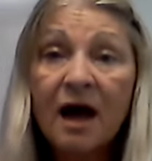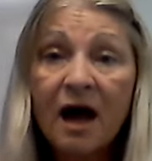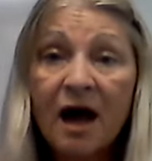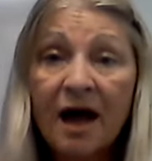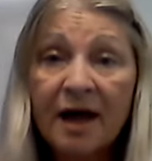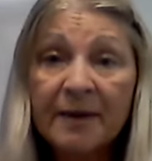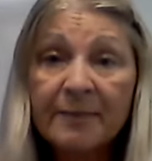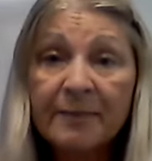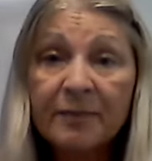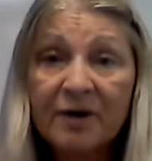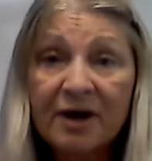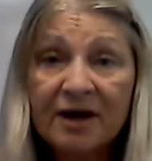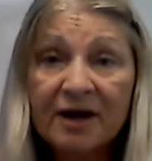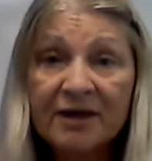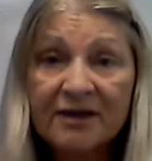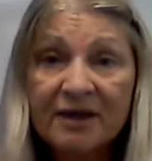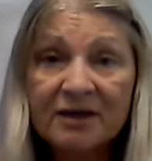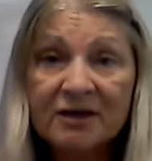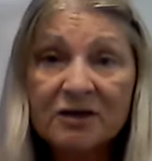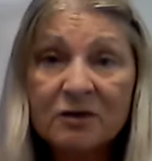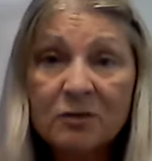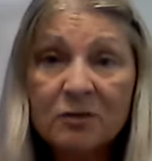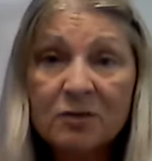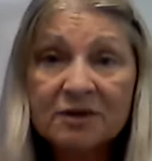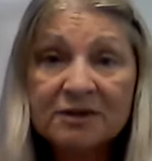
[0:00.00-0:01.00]
I pray that
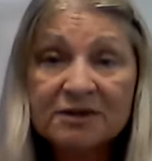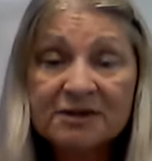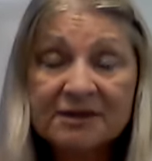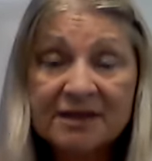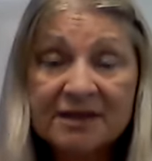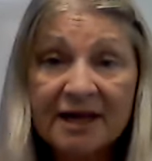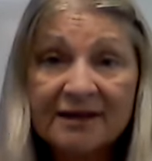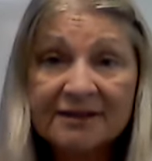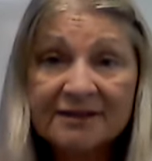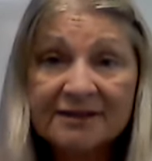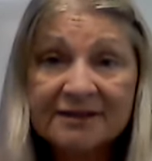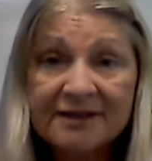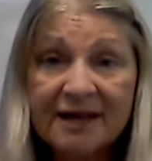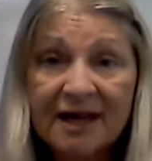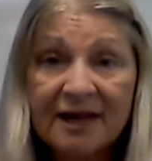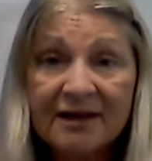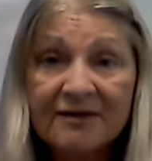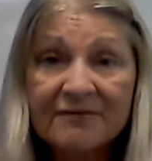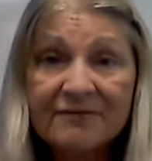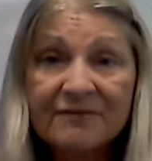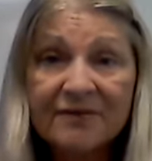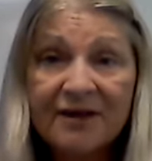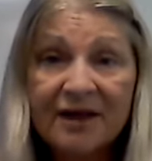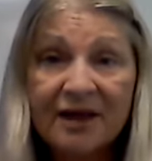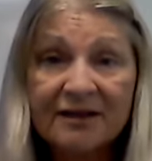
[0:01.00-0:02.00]
you will stay
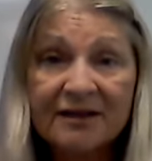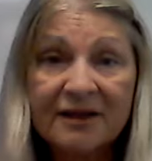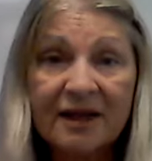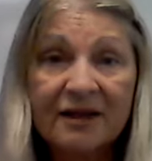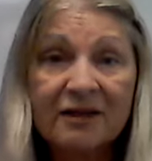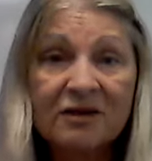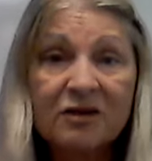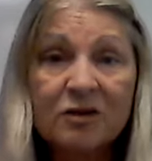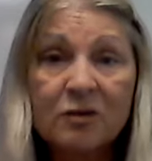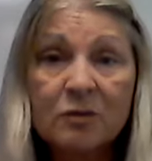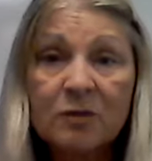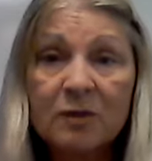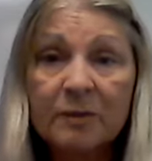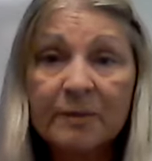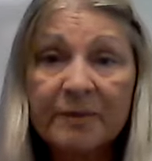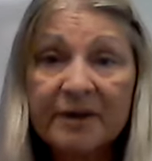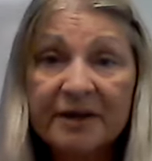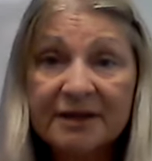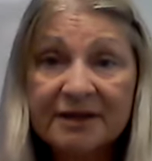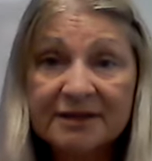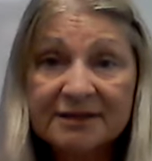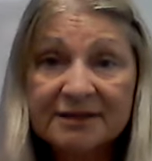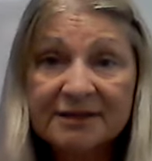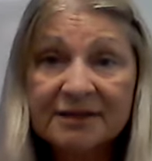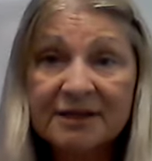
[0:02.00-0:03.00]
safe and that you will be
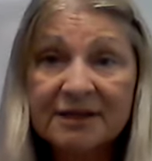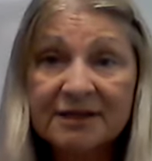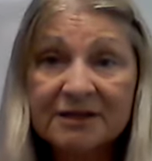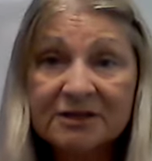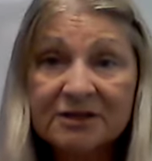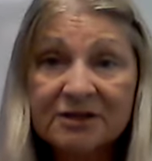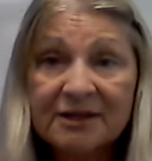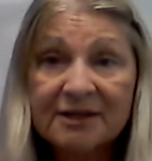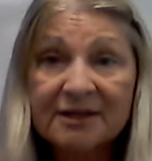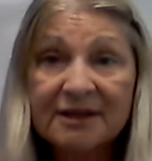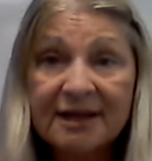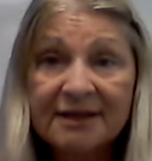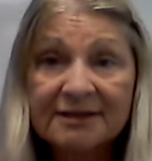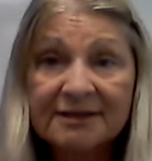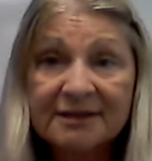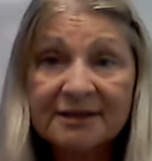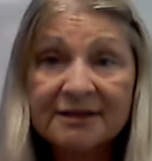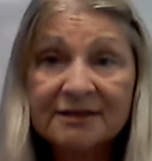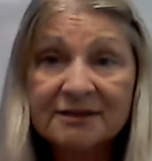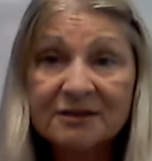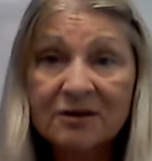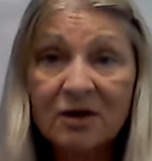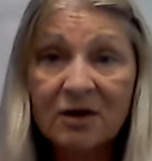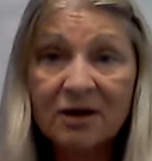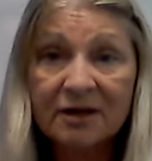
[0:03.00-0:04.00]
listening to the
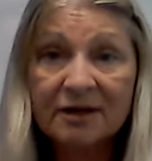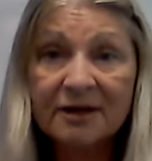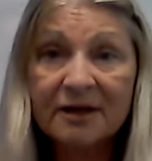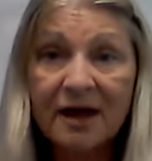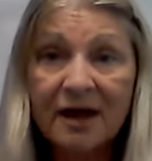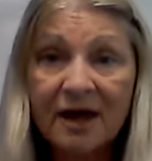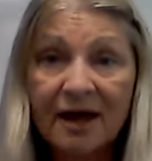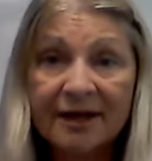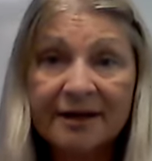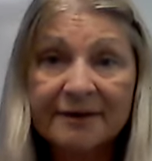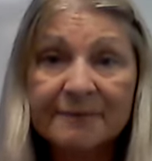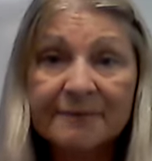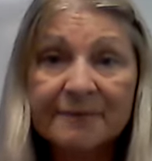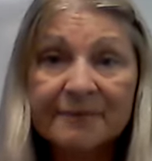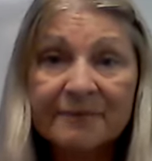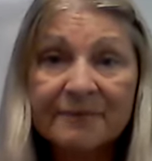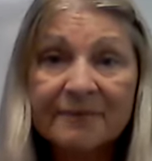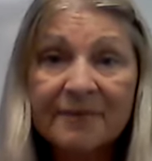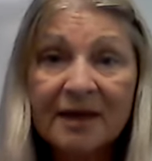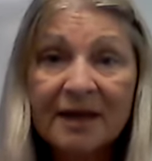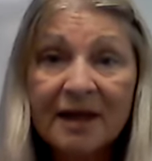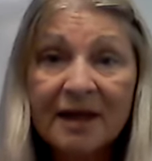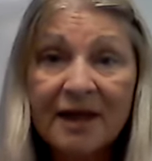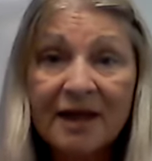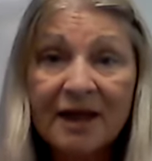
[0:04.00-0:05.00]
lessons online.
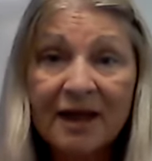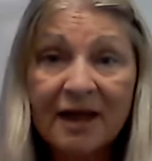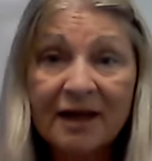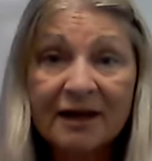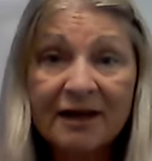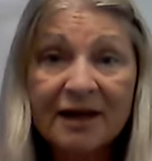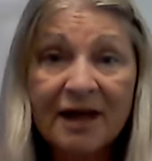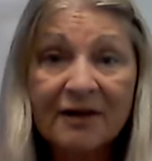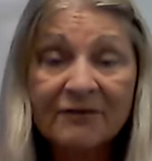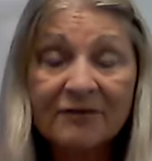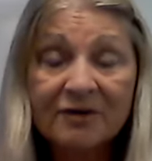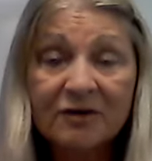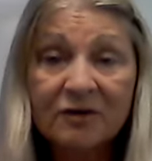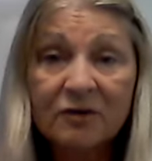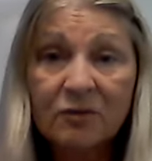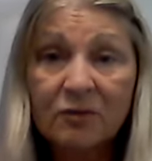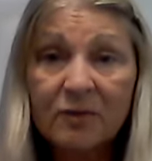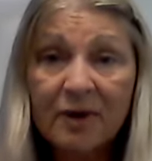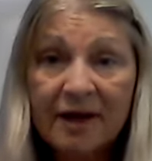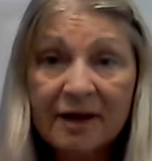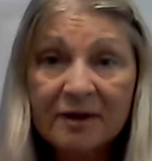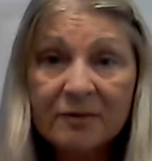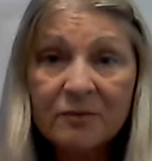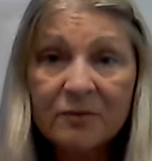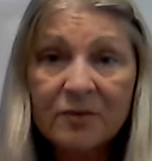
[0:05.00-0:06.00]
And have a
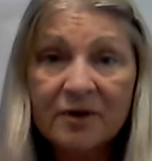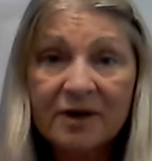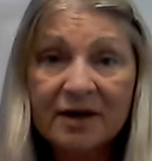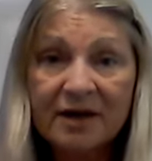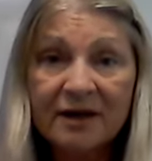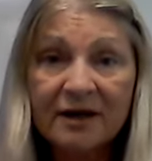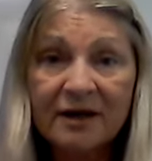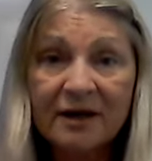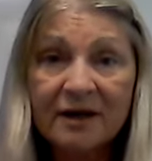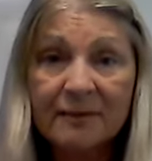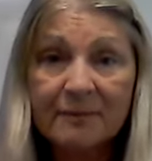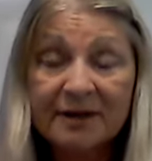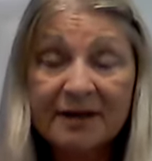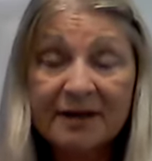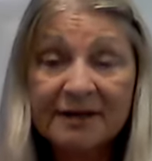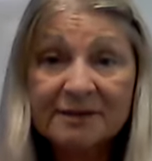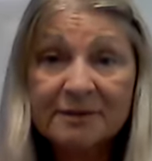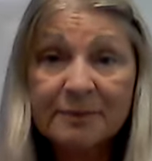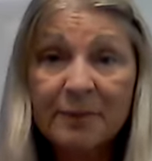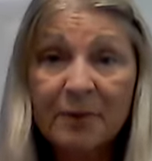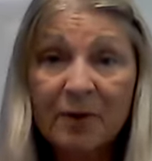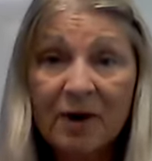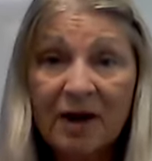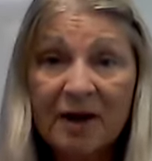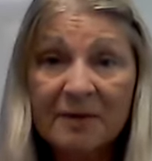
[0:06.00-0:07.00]
great week. Um, let's
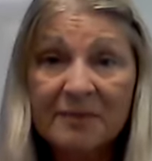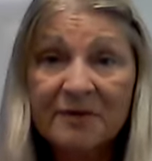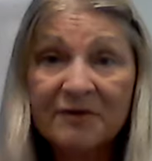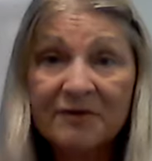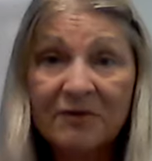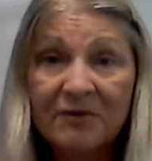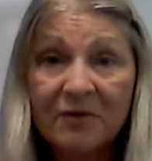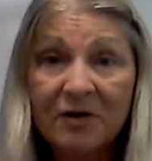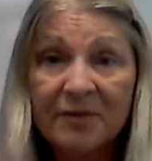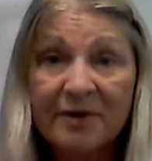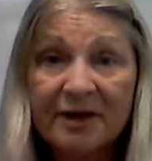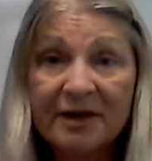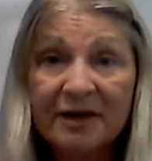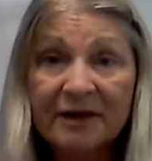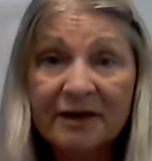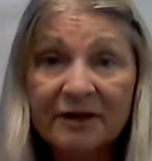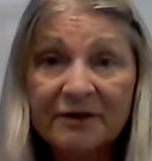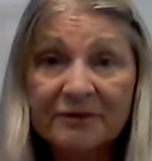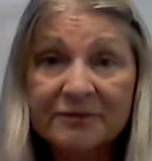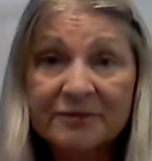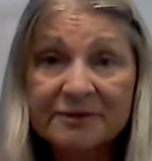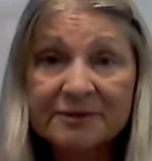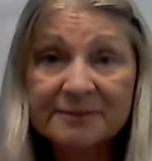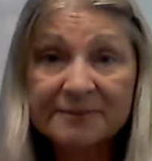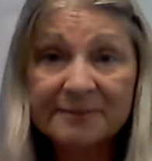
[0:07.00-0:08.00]
pray before we
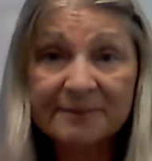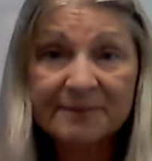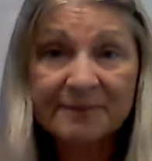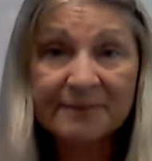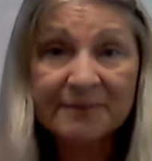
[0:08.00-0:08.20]
close.